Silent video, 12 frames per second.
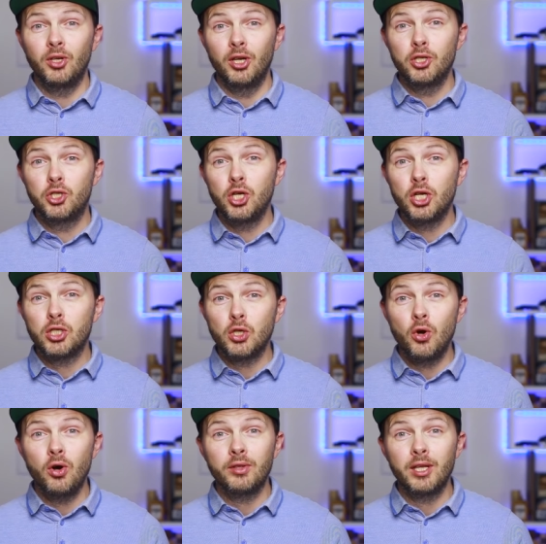uh,
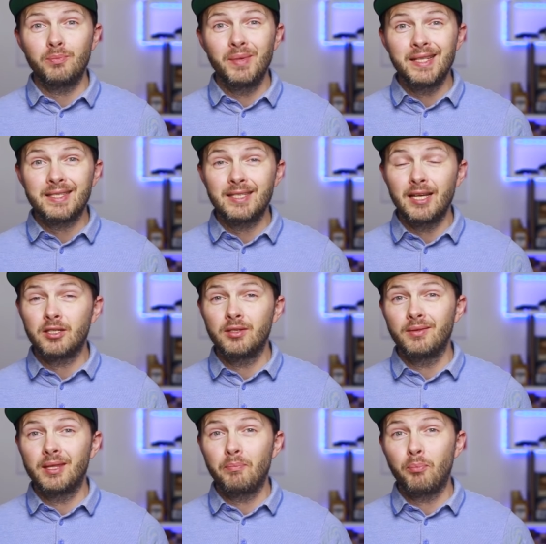jigsaw, that means that
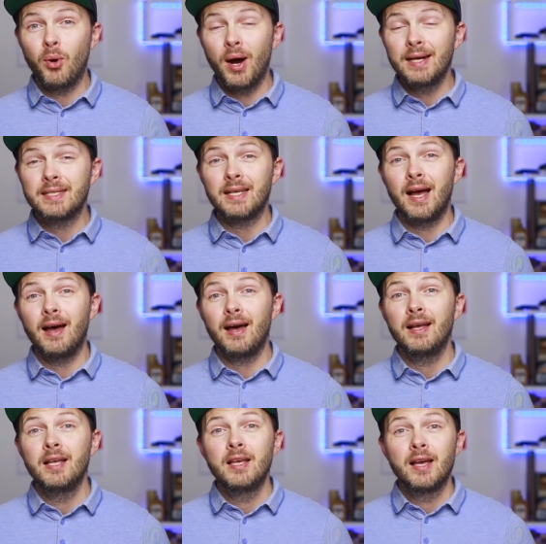the parts are